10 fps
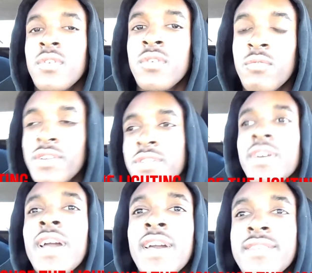What's up,
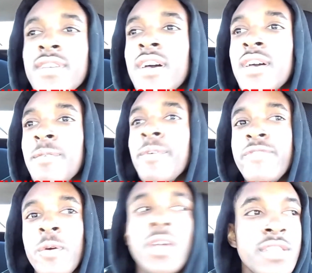guys?
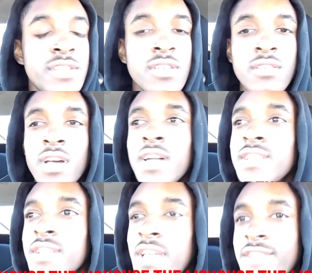Before we get to
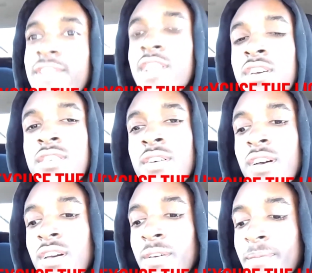today's video,
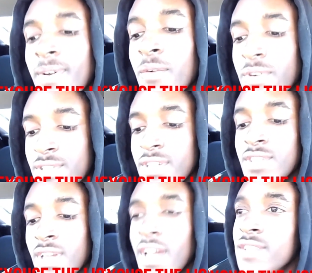I wanted to let
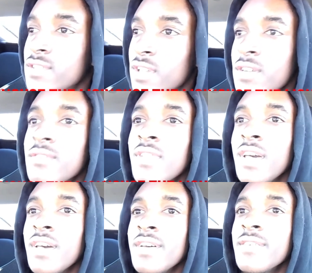you guys know,
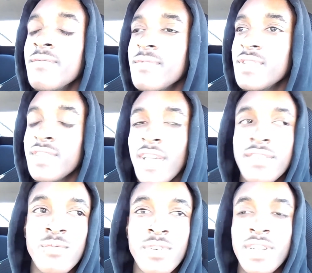just as
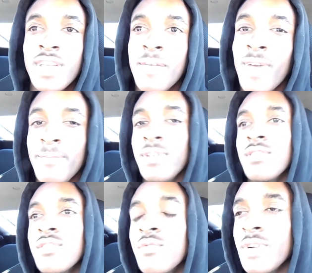a warning, it might be a
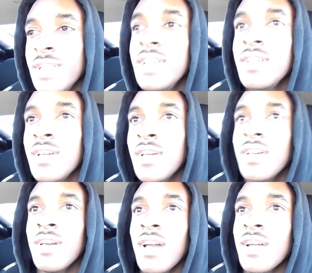little windy
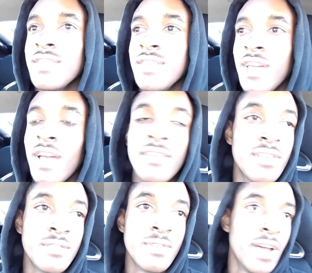today. I don't
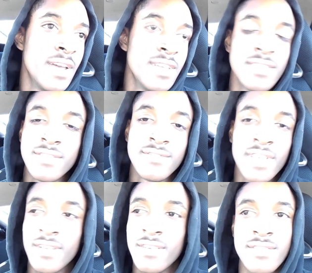know, it's
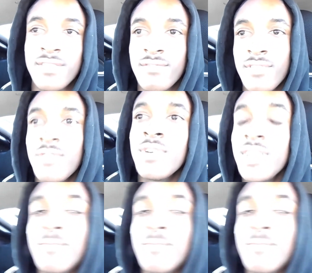just really windy,